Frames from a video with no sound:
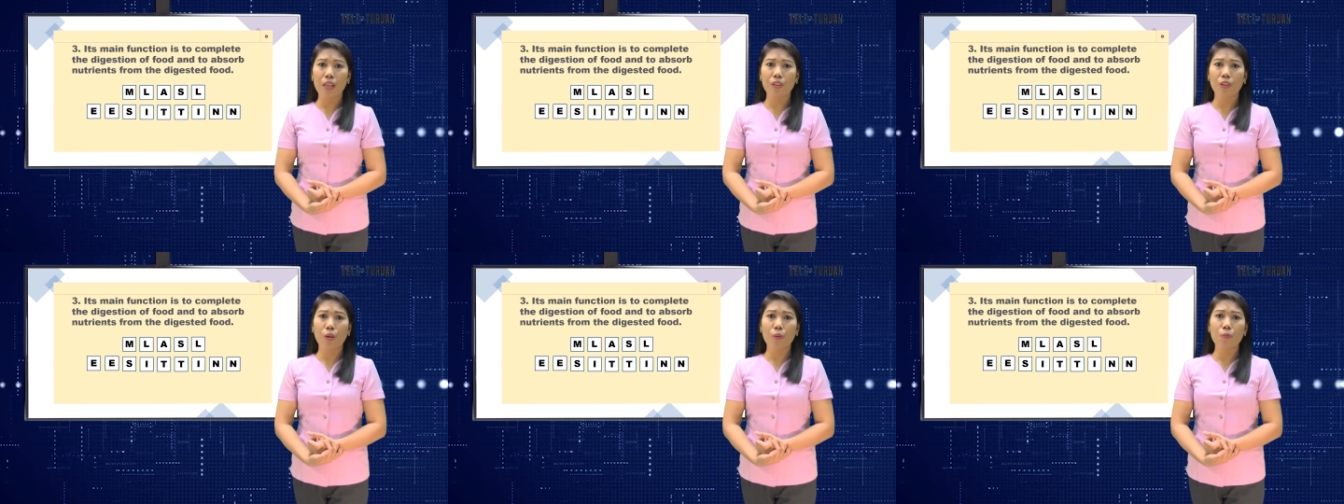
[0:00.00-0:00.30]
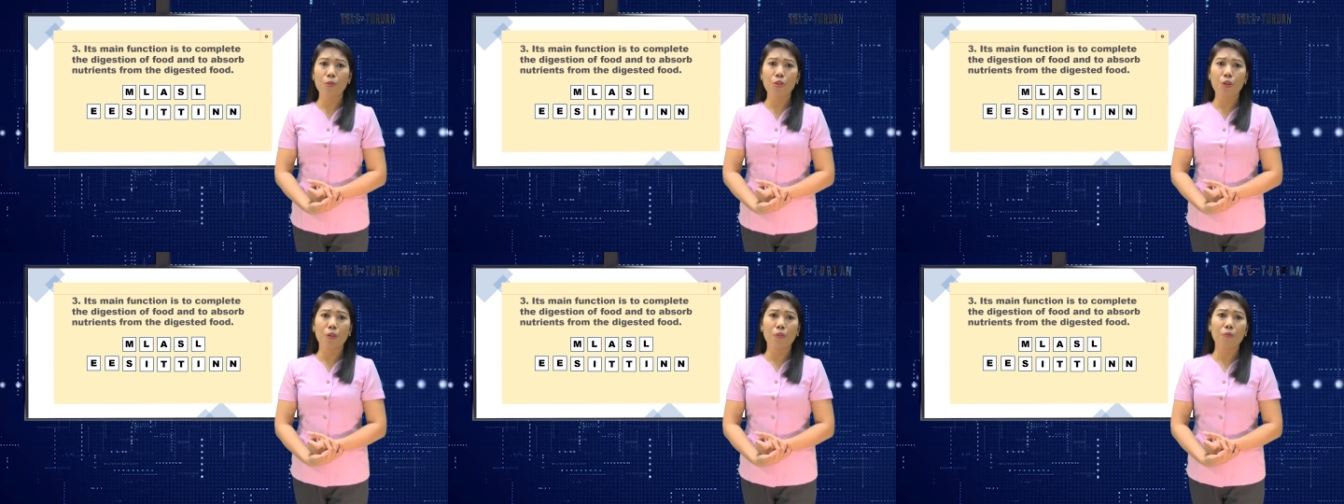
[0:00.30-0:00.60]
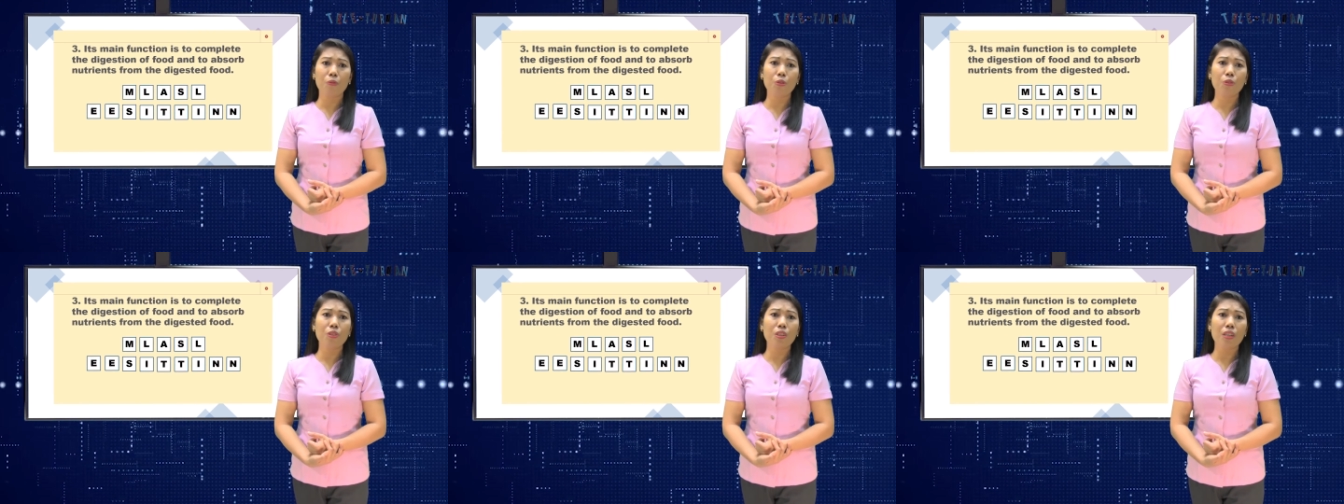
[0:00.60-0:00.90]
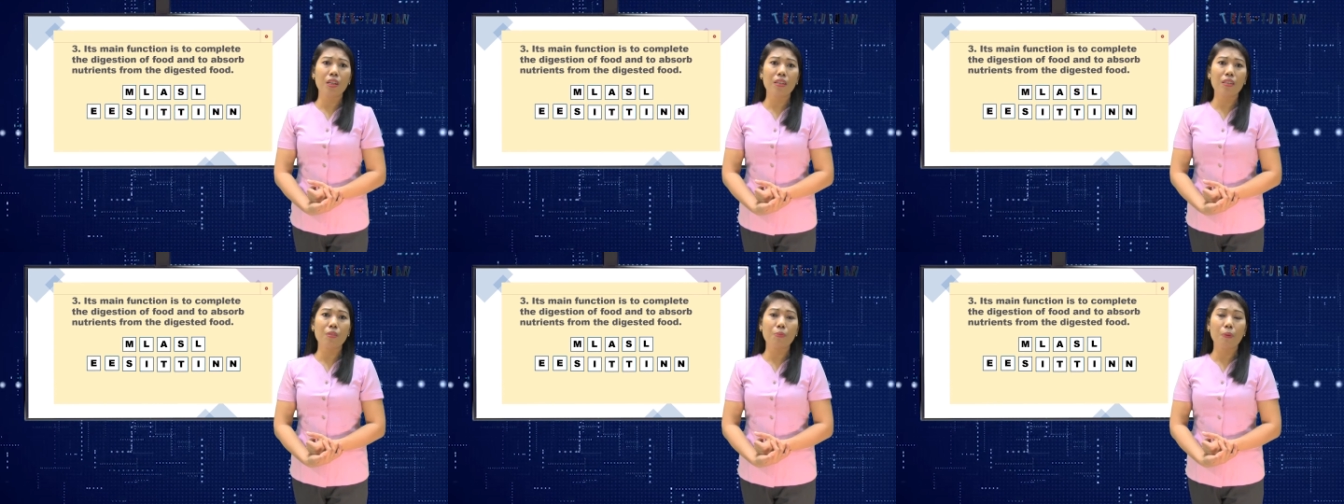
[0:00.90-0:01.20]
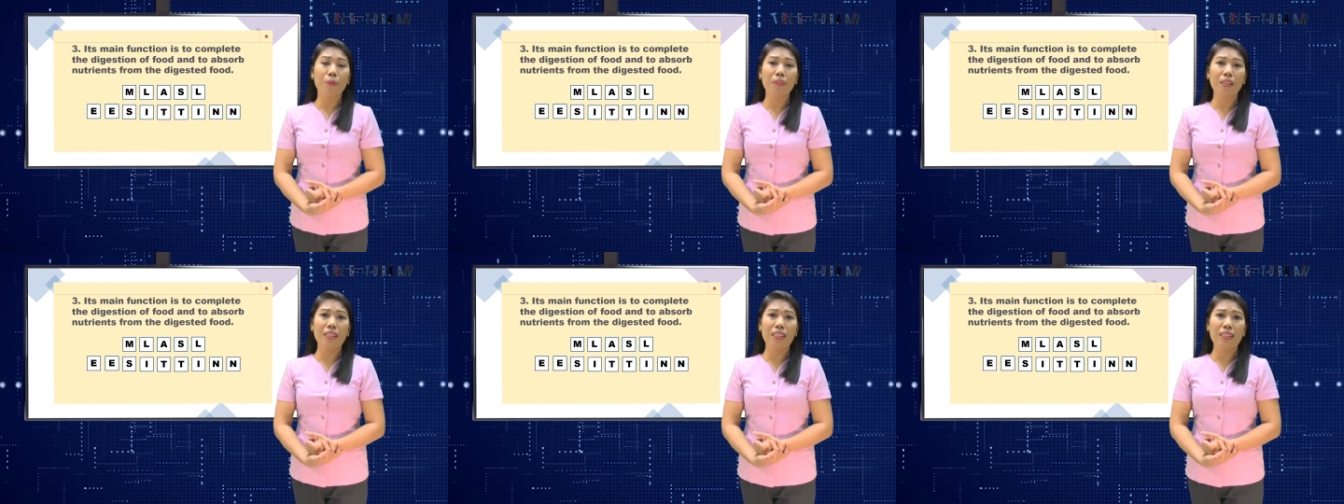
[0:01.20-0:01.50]
and to absorb nutrients
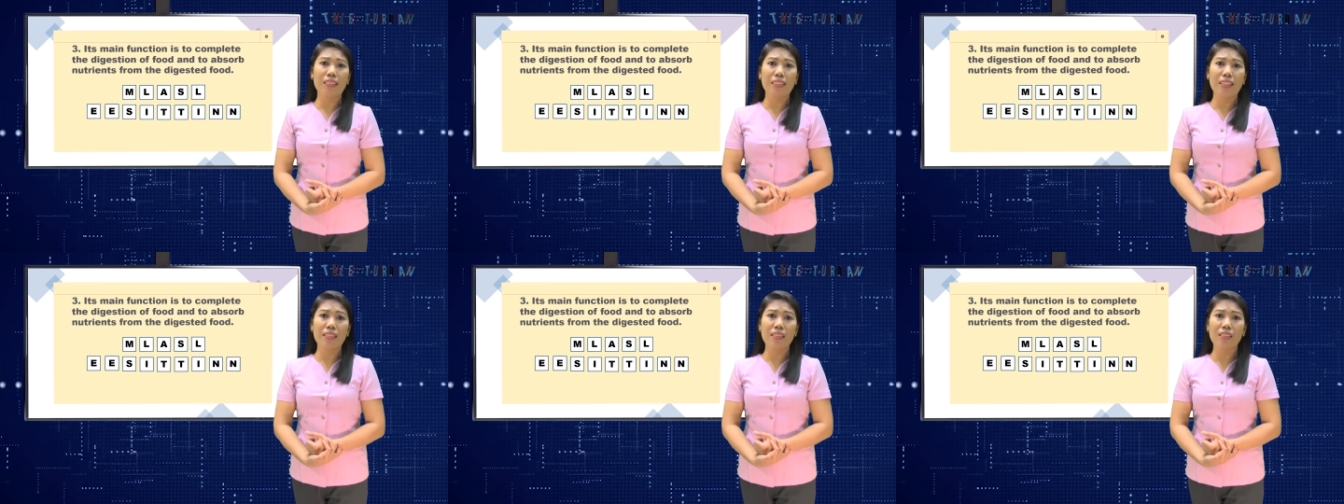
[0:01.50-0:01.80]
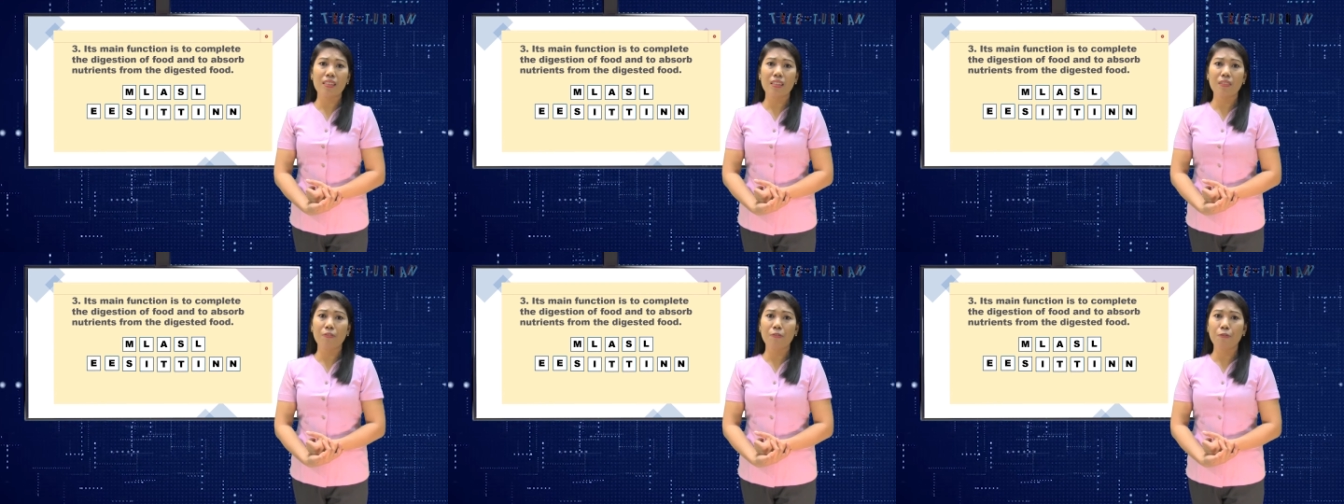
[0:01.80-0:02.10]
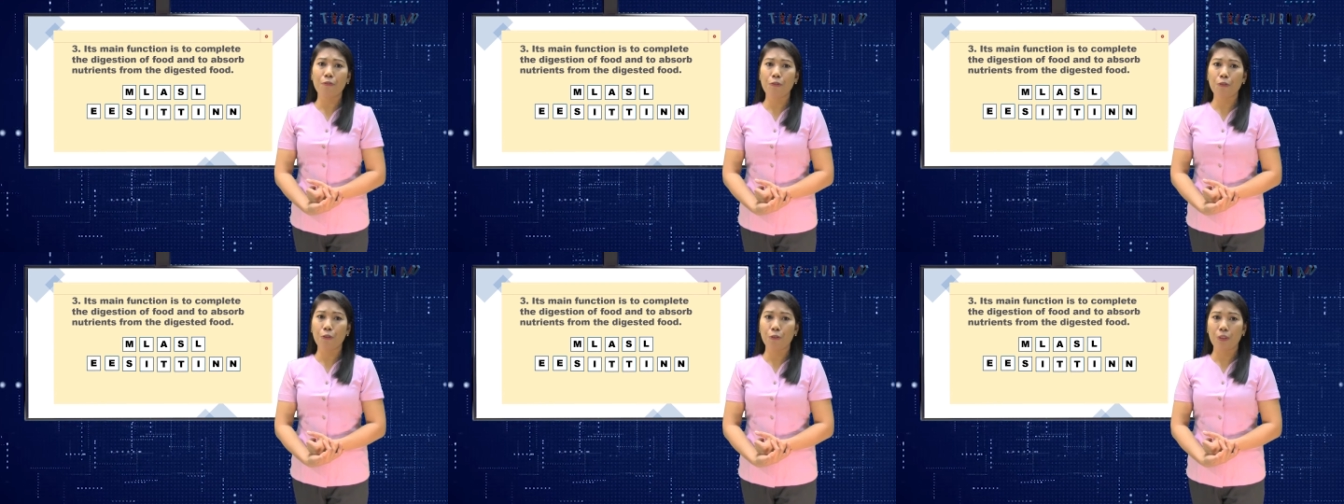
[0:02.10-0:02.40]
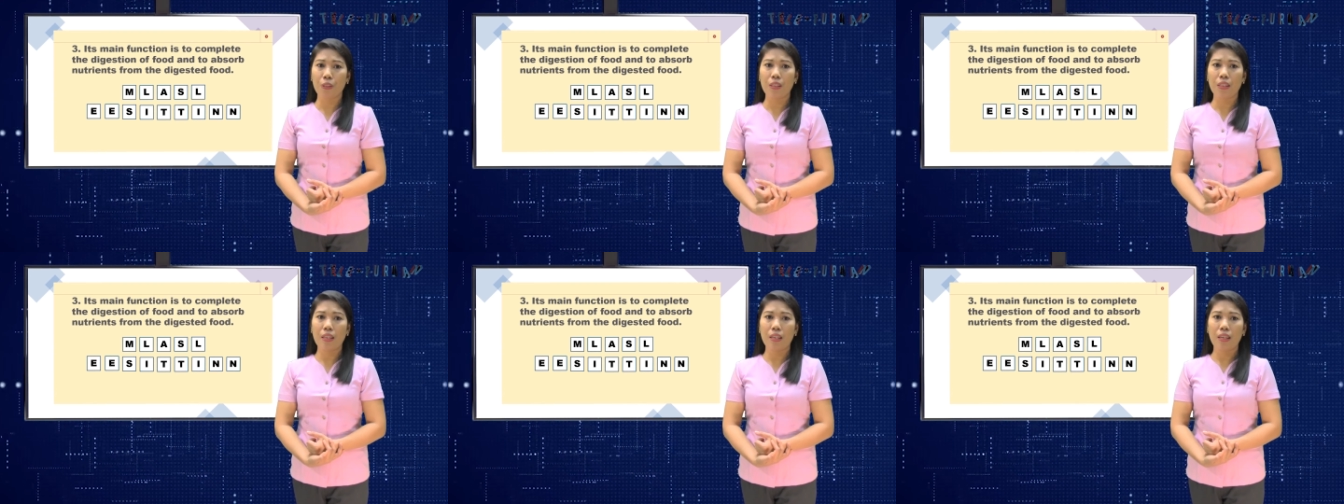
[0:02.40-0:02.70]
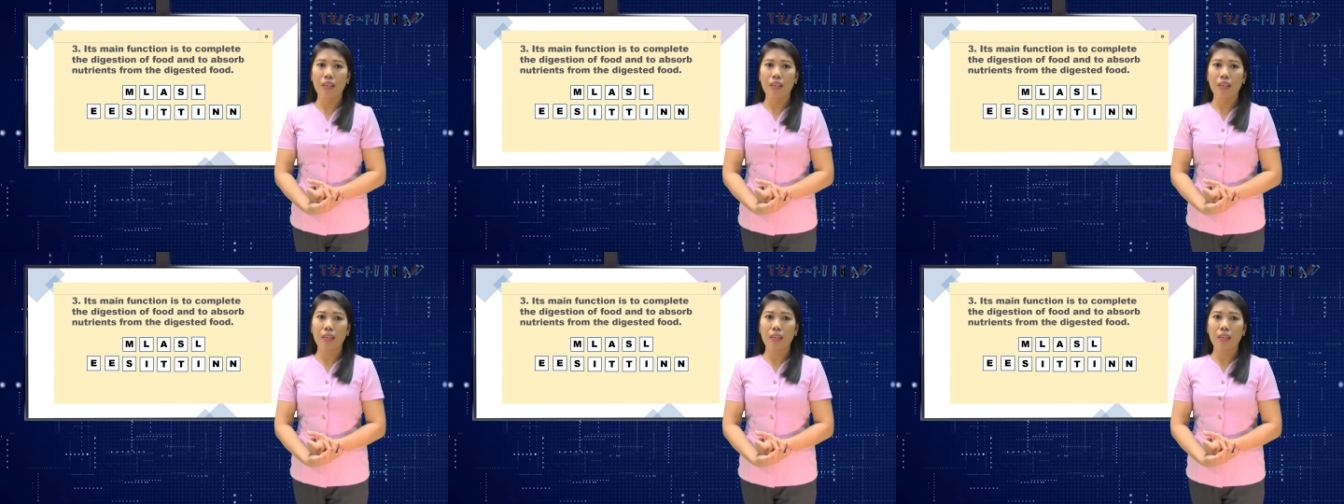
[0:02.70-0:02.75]
from the digested food.